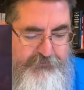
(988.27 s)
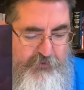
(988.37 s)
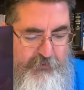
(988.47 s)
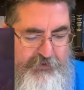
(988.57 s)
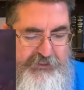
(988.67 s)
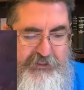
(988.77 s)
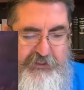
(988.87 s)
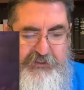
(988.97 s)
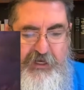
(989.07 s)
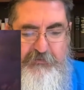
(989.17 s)
when we see
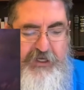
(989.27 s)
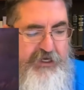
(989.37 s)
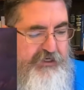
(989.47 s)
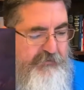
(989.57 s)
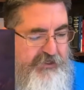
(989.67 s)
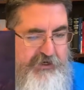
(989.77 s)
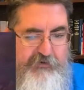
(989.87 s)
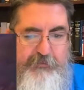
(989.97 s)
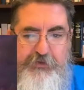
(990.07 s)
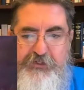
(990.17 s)
this same kingdom again
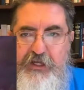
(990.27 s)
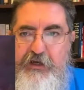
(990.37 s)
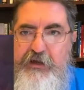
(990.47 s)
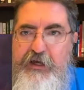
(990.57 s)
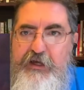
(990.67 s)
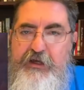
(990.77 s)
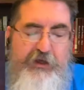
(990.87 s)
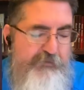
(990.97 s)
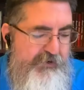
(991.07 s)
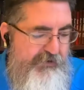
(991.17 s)
represented,
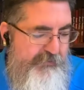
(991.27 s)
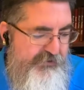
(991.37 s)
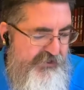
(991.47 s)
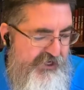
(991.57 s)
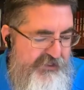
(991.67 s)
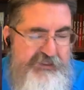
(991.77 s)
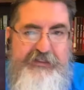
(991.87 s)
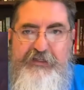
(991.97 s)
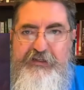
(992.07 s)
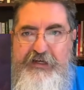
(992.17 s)
it'll be represented
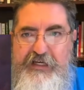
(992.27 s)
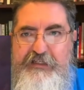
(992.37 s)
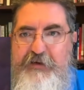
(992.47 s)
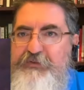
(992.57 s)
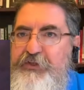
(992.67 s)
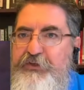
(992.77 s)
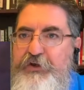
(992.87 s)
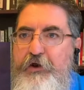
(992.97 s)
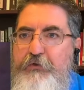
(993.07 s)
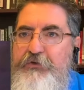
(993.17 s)
the next time as a
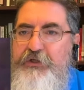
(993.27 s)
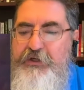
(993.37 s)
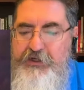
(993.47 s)
goat,